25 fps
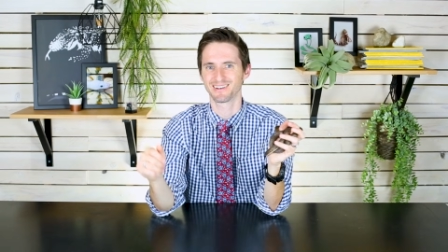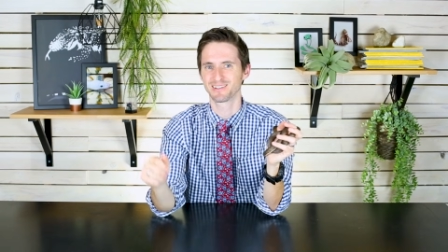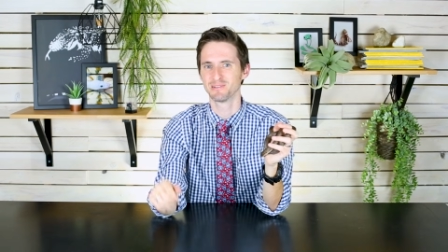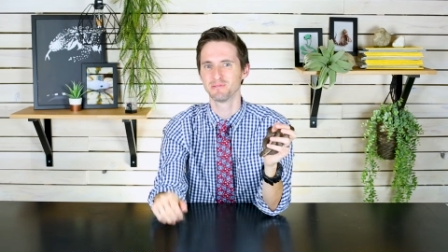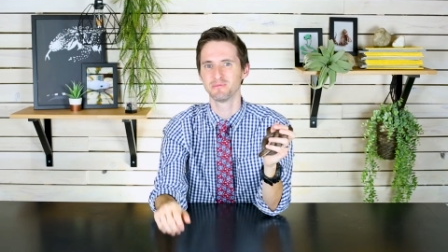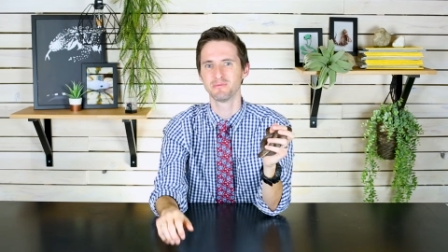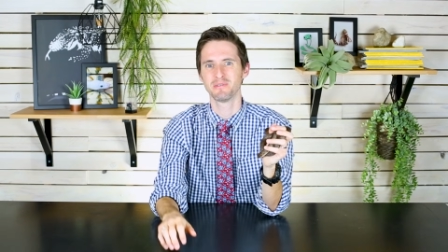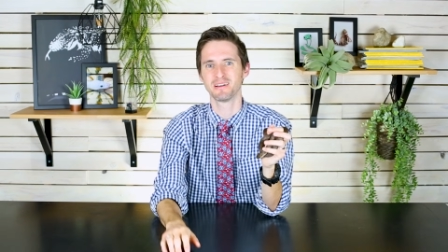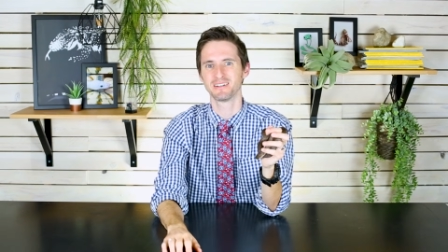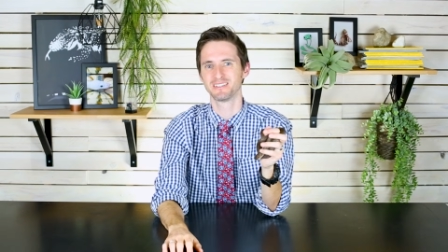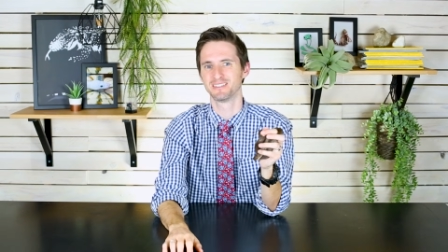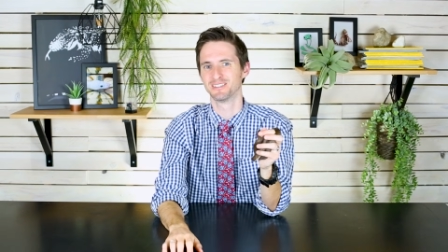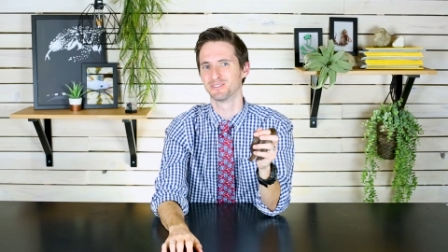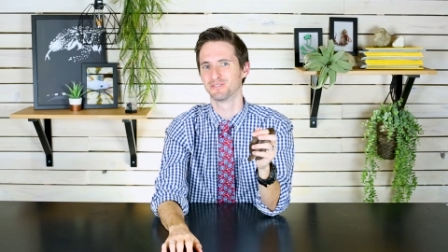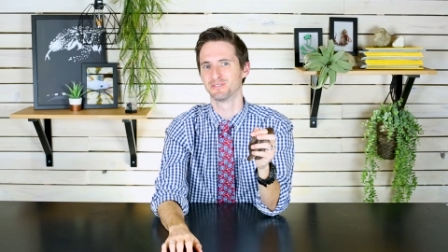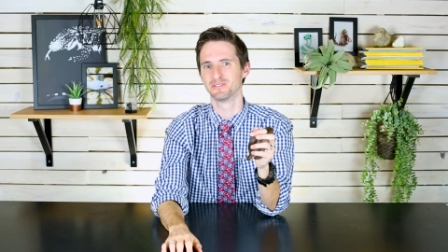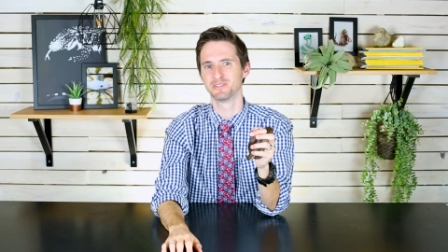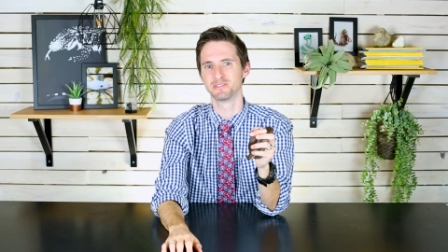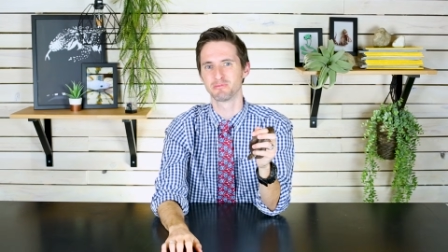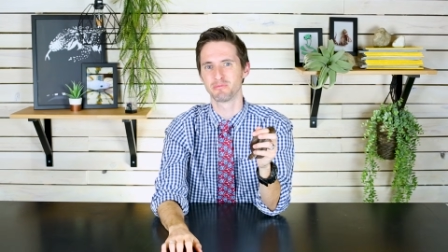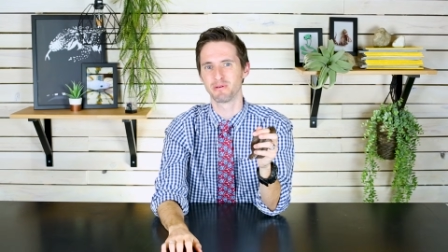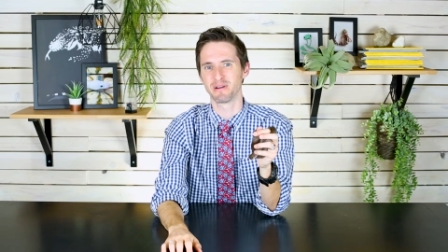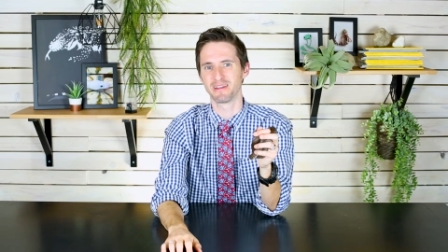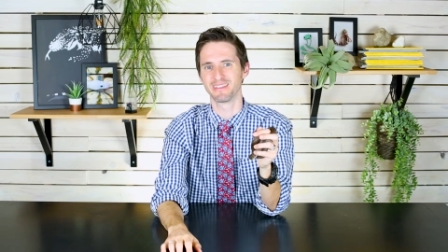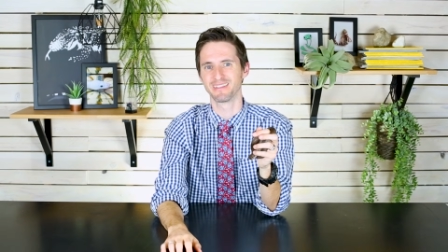to them about
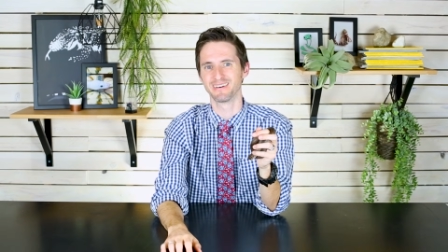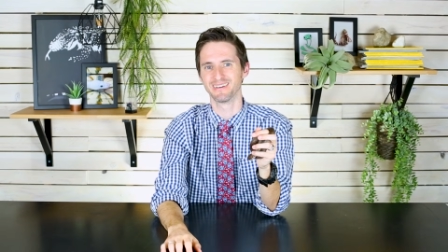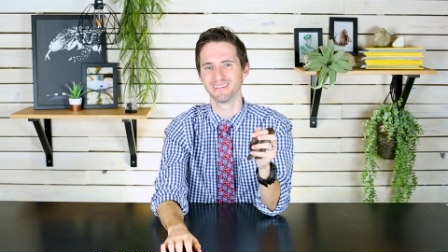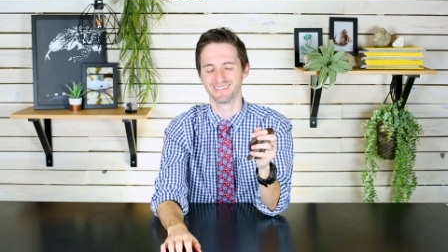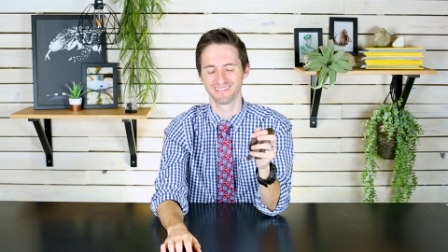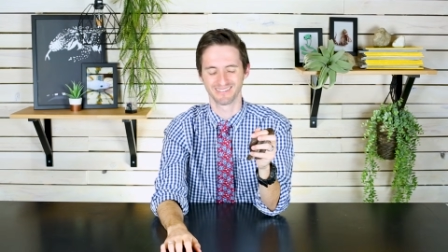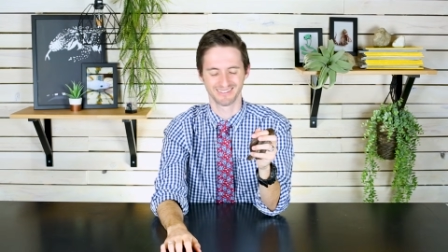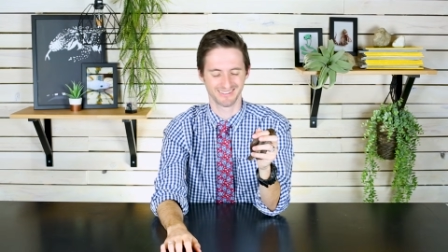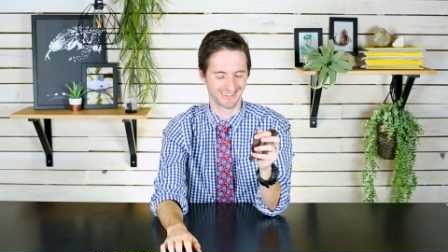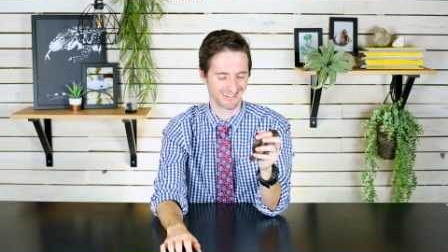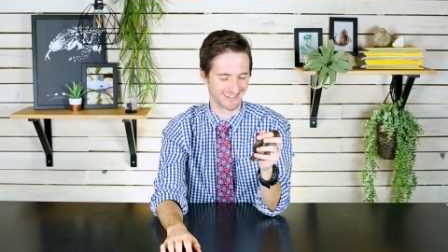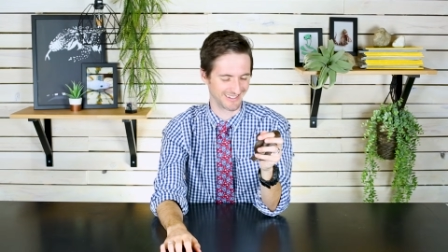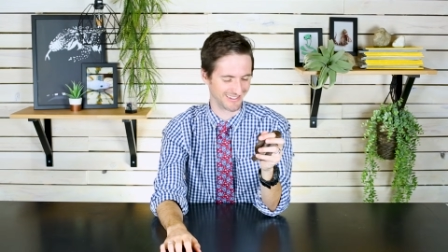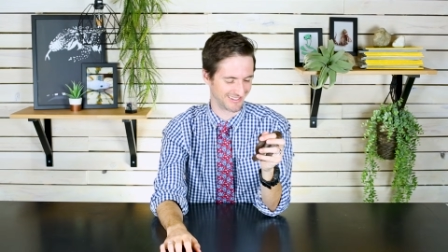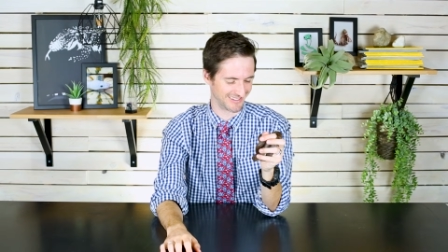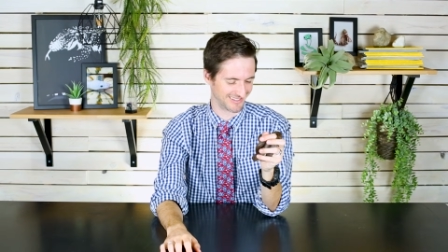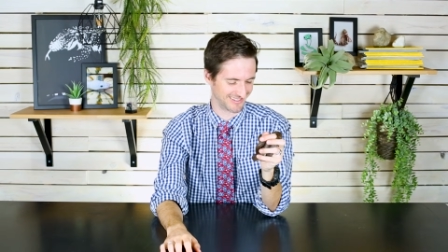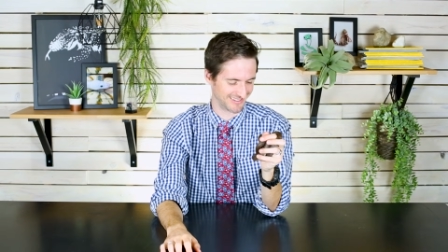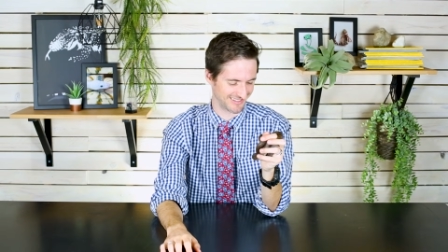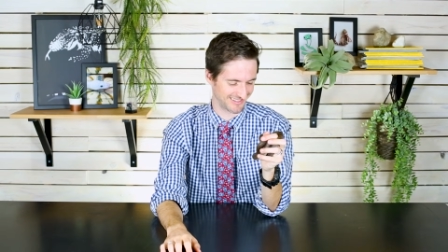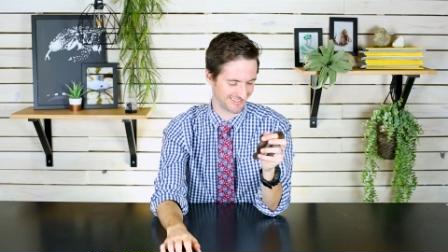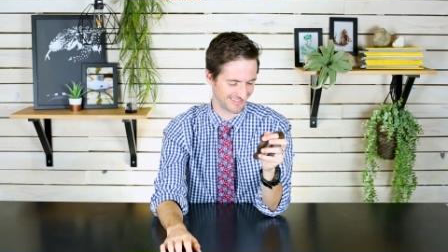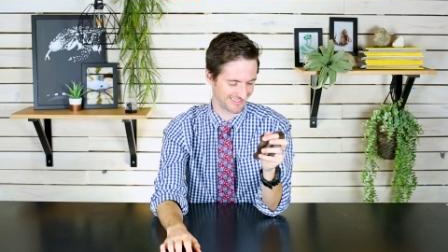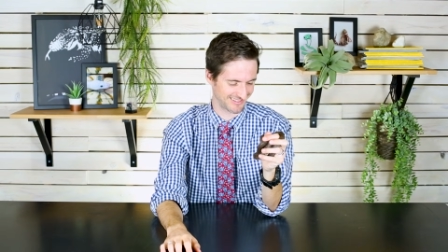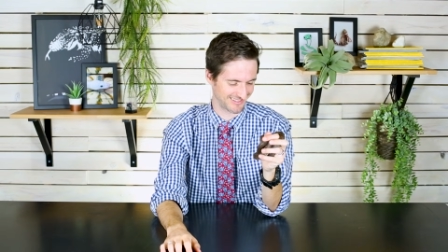children's pythons,
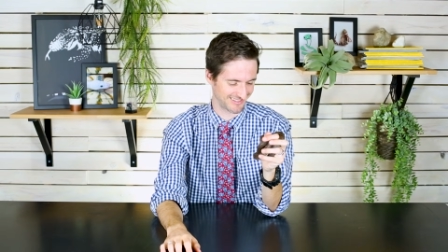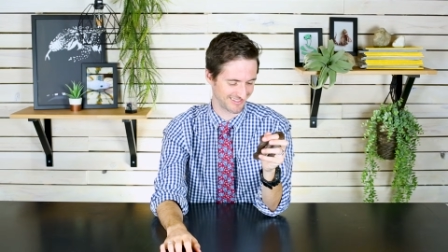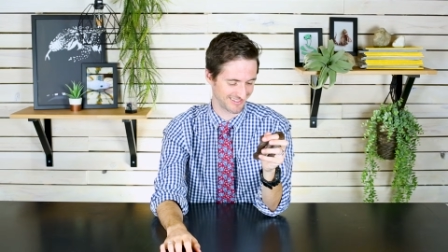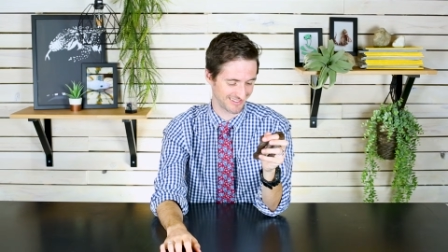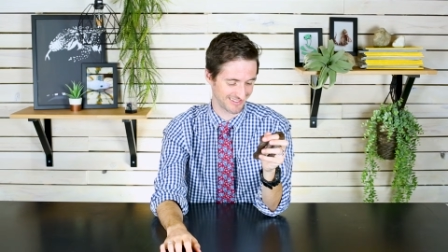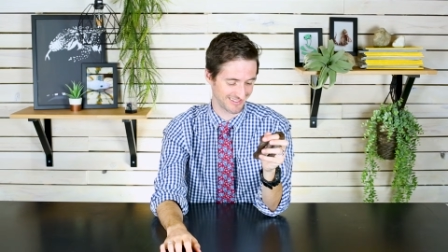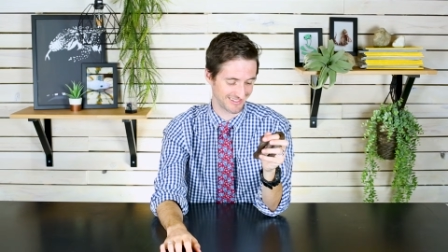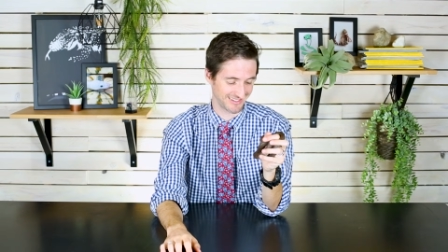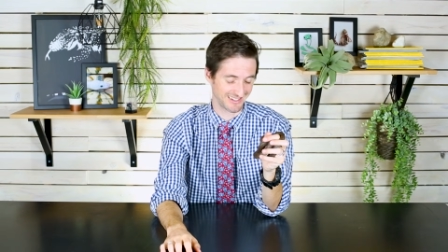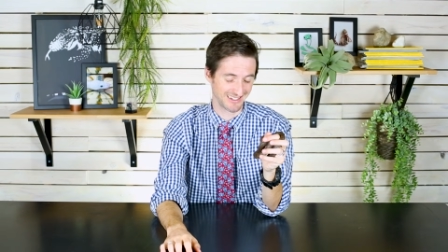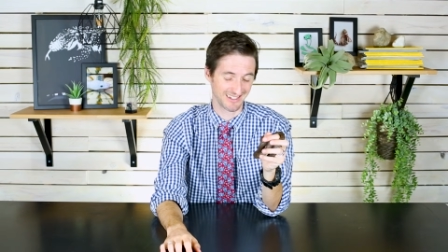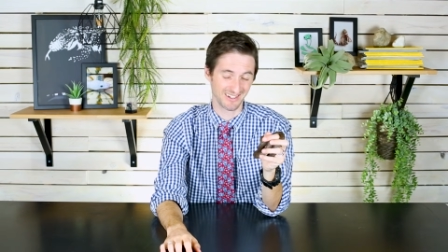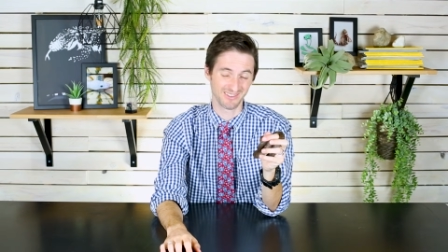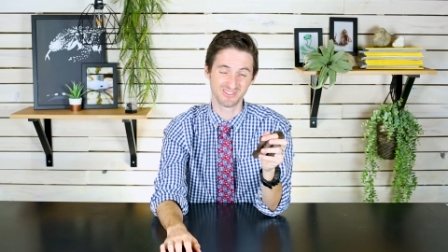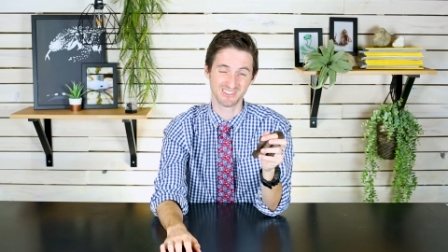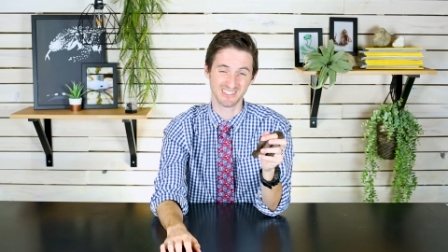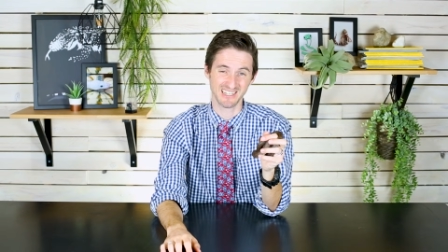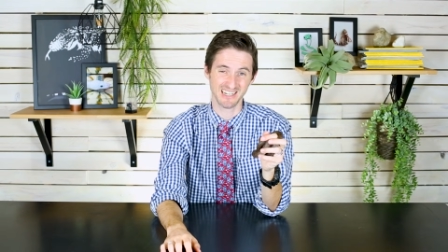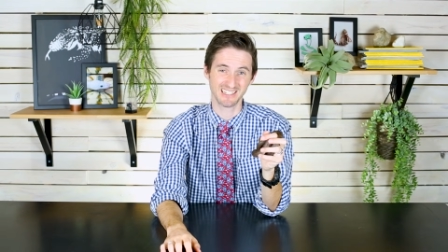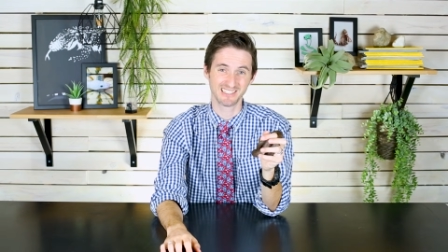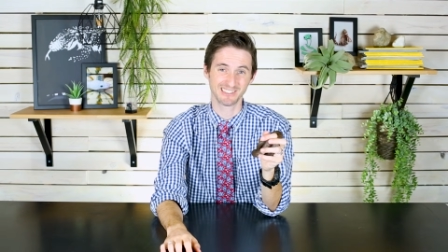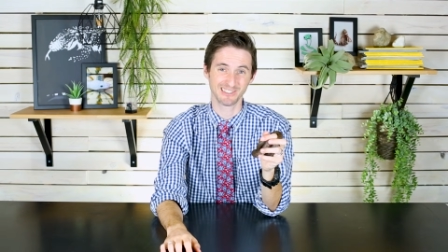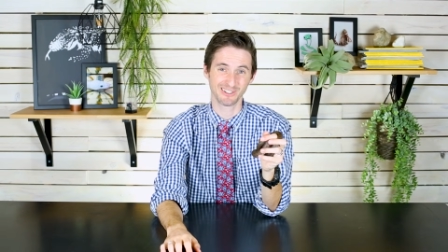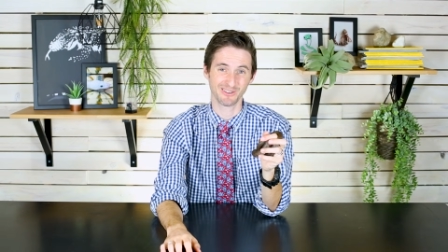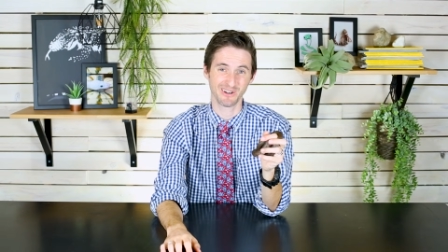because if
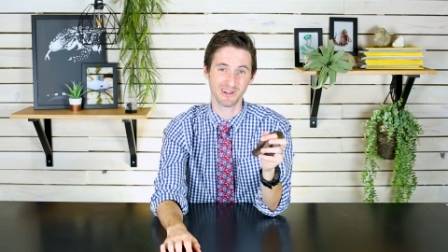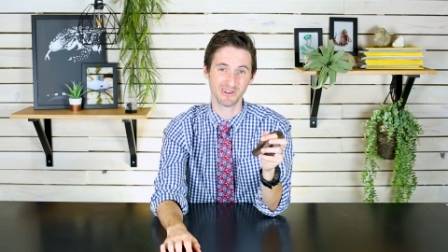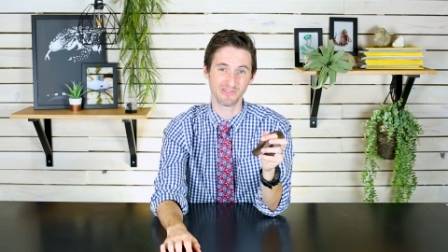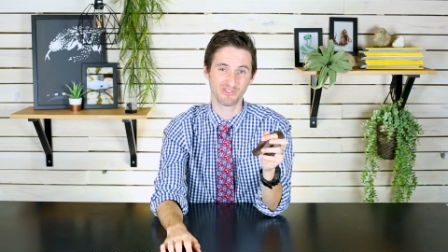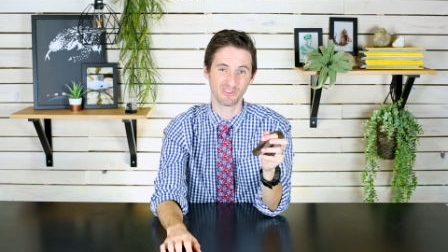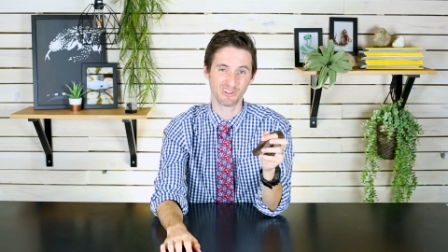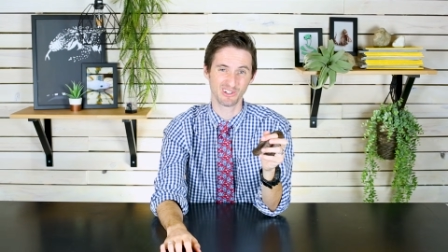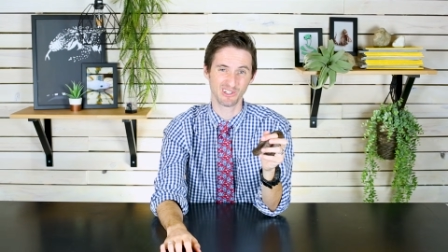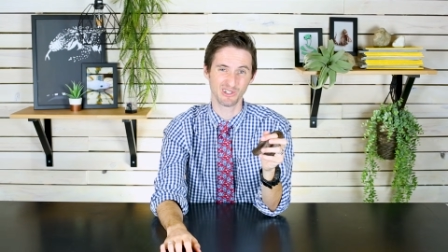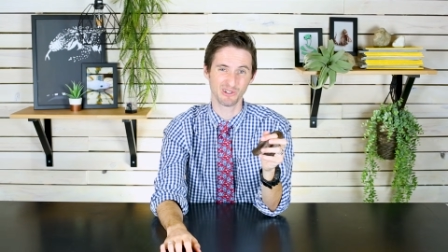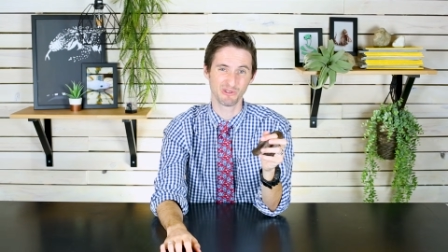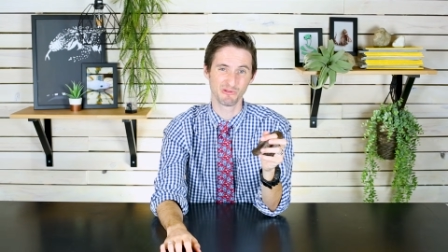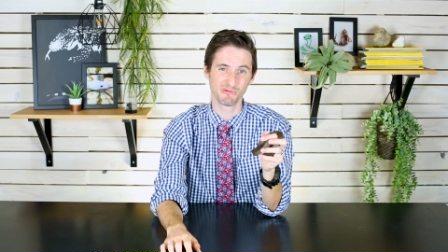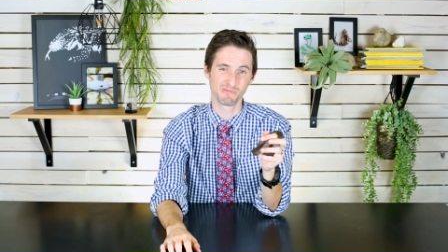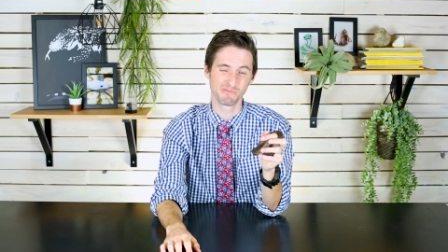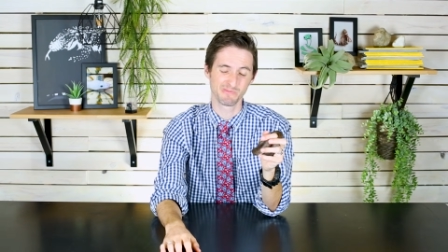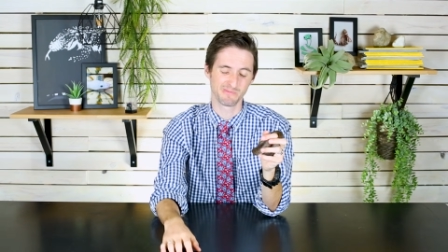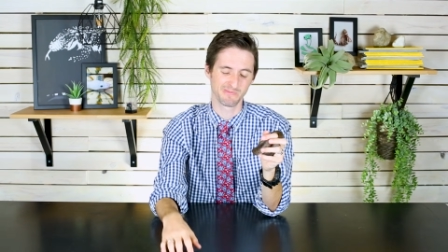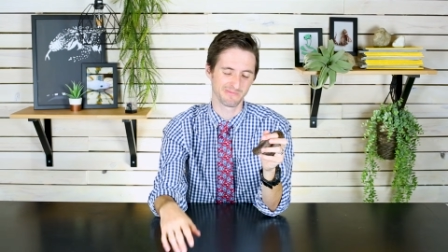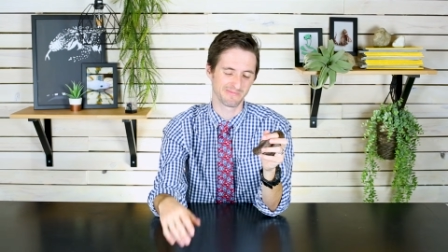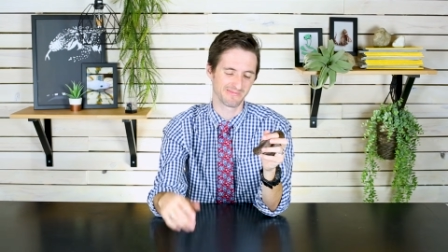snakes are right for you,